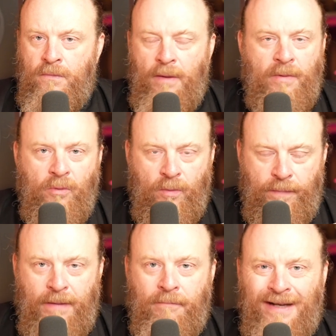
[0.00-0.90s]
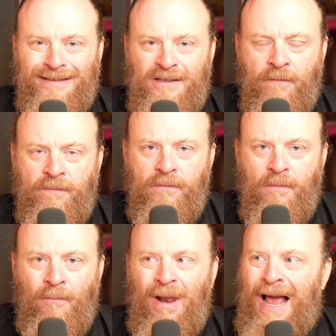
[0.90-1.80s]
Let me repeat myself.
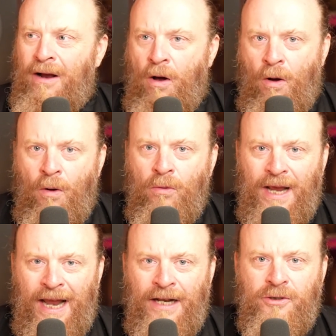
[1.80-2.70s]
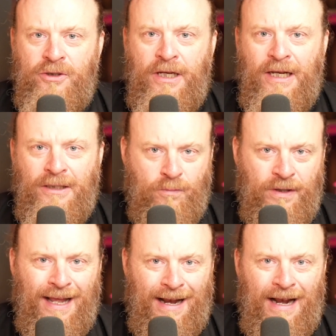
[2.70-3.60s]
Black hole energy is
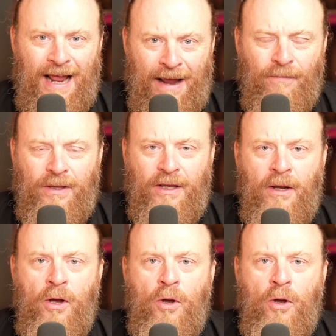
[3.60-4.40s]
within everything.